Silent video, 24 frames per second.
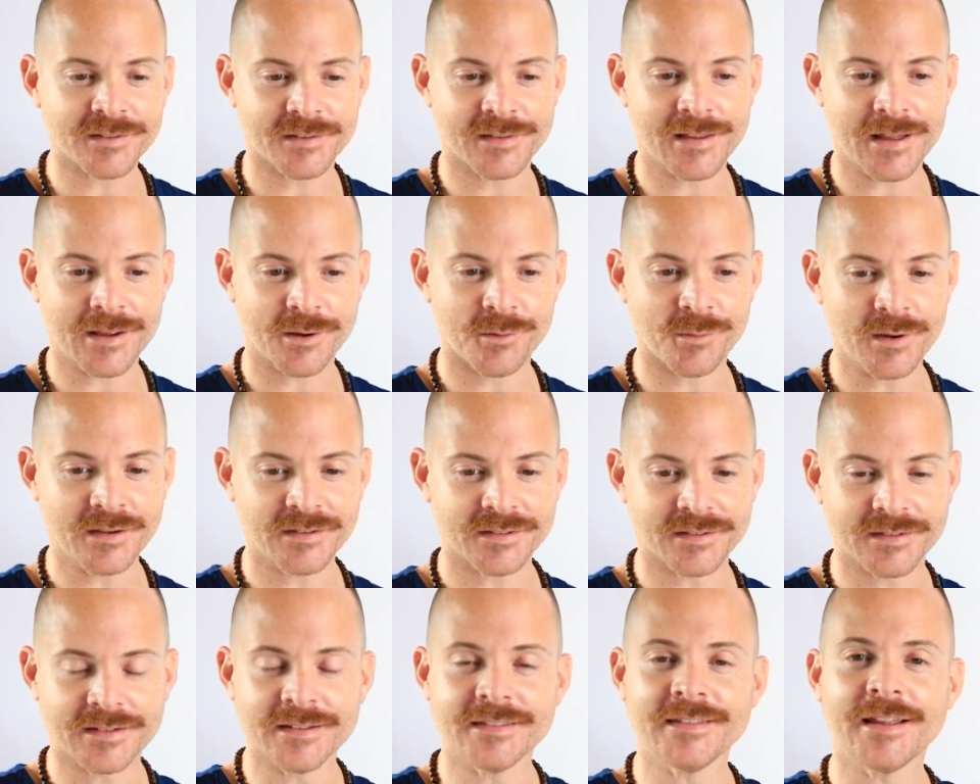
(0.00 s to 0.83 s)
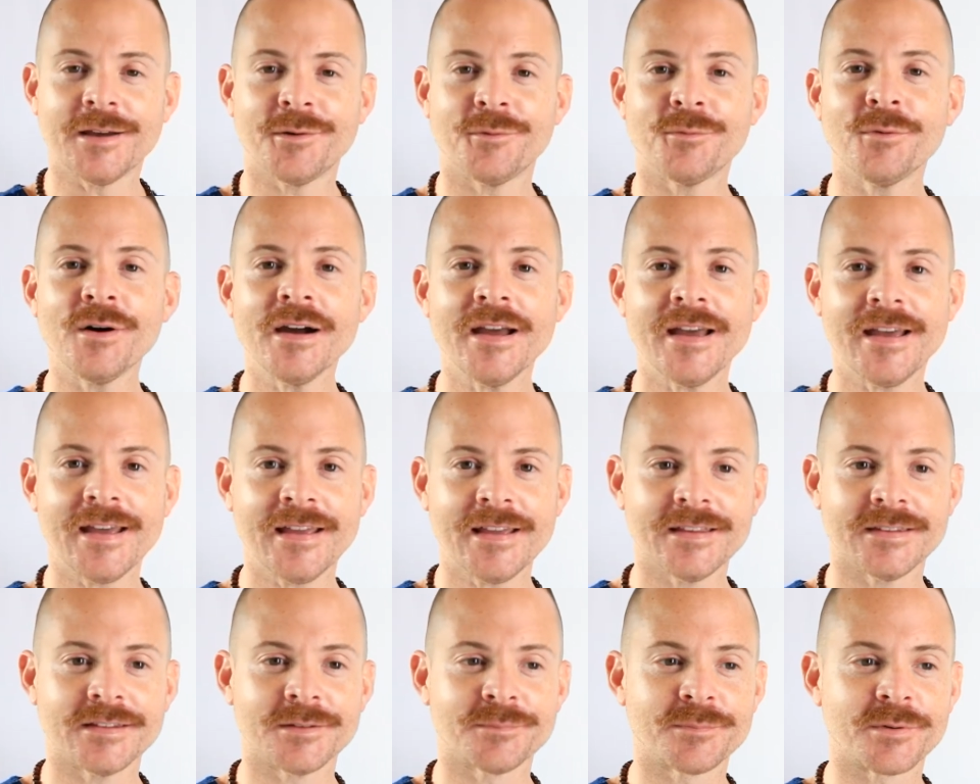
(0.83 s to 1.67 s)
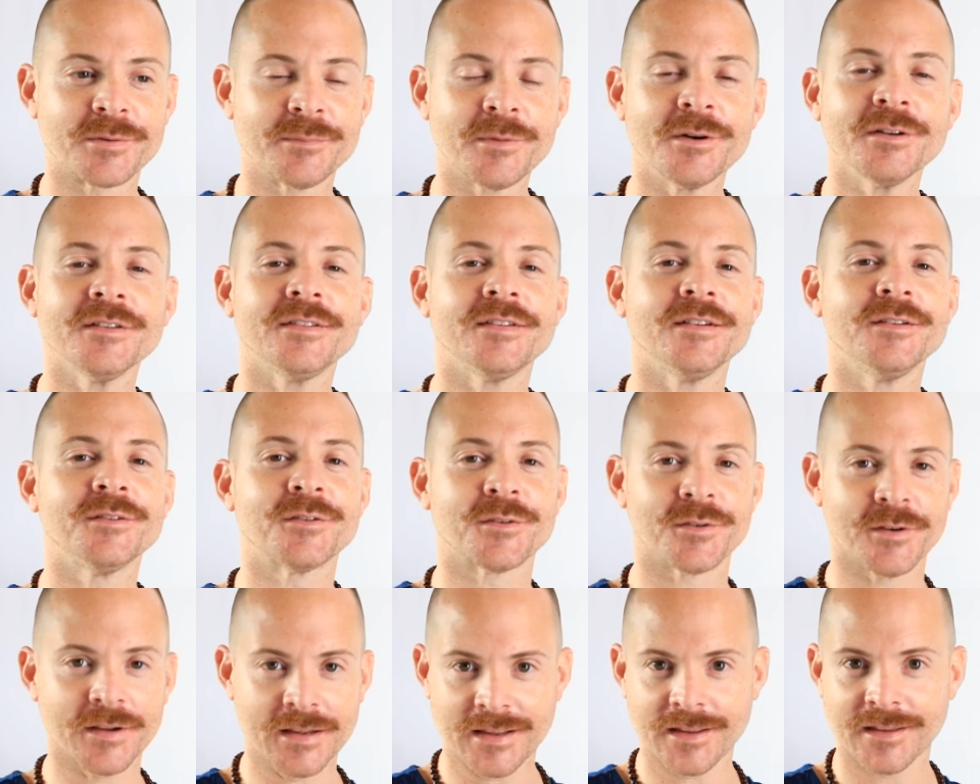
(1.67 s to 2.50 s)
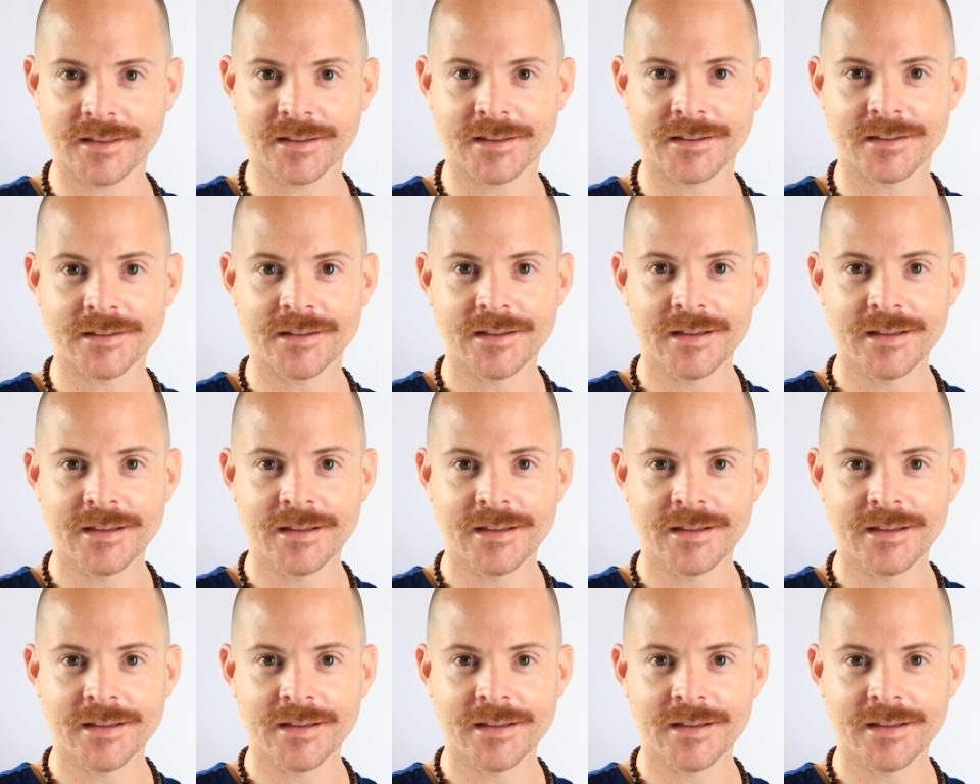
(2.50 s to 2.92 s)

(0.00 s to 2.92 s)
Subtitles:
to that question in that way is it promotes intrigue,